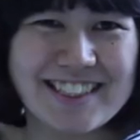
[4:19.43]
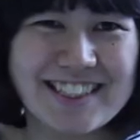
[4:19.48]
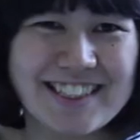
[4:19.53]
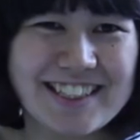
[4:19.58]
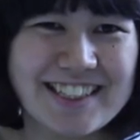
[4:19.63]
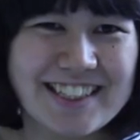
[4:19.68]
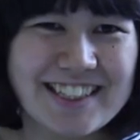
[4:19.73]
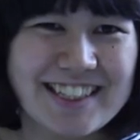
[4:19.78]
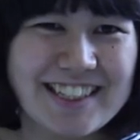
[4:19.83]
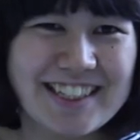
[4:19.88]

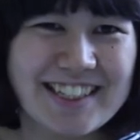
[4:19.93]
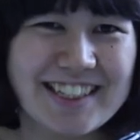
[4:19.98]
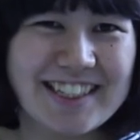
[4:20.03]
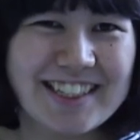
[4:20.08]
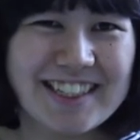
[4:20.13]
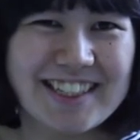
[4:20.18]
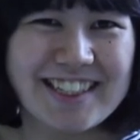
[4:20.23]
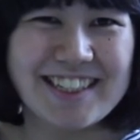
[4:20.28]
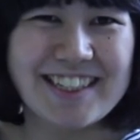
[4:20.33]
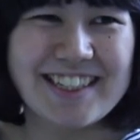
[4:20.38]

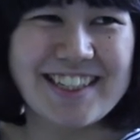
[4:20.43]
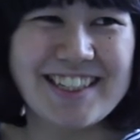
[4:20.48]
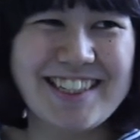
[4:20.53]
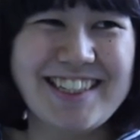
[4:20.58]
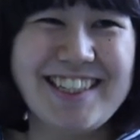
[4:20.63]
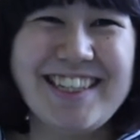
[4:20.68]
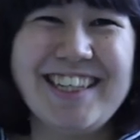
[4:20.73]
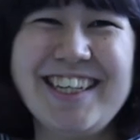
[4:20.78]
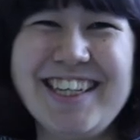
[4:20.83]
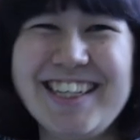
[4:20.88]

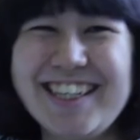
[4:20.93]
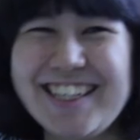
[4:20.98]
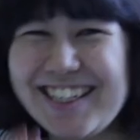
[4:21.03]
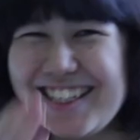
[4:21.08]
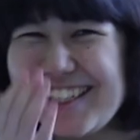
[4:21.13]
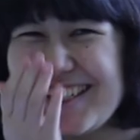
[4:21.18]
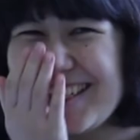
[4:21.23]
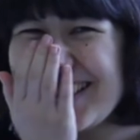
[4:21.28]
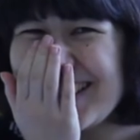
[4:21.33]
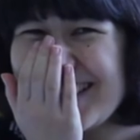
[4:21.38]

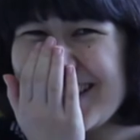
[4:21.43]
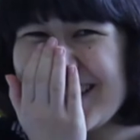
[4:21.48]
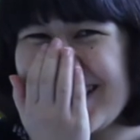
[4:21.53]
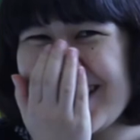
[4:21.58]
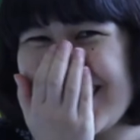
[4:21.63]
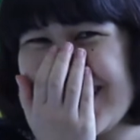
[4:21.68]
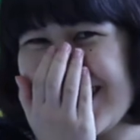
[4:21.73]
The person shown says nothing.